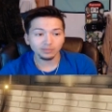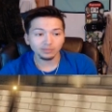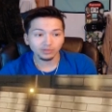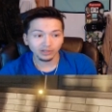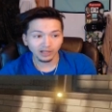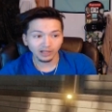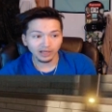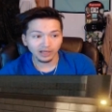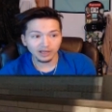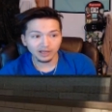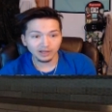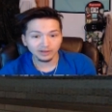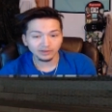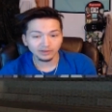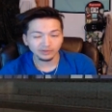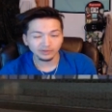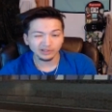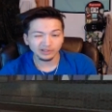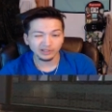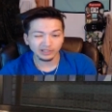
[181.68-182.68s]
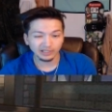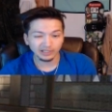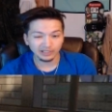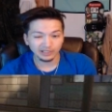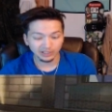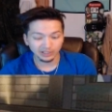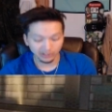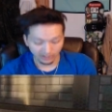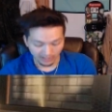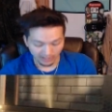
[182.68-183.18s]
I play
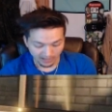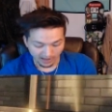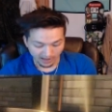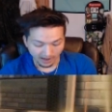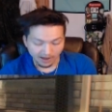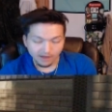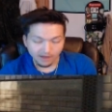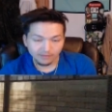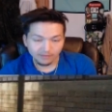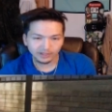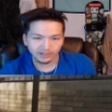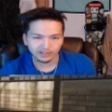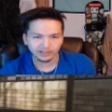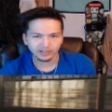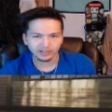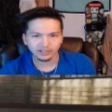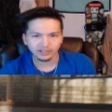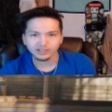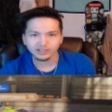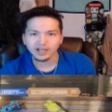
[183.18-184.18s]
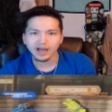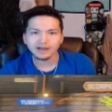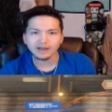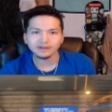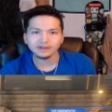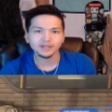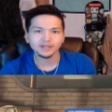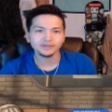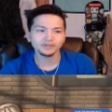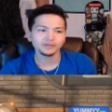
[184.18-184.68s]
each game, because it is
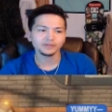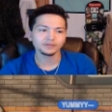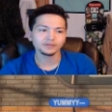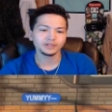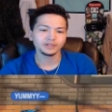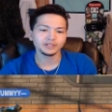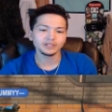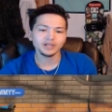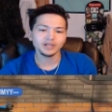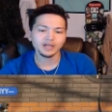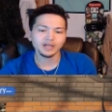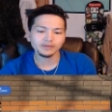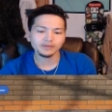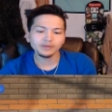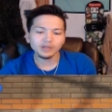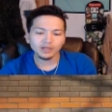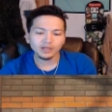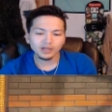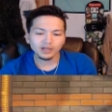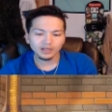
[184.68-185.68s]
kind of different for each game.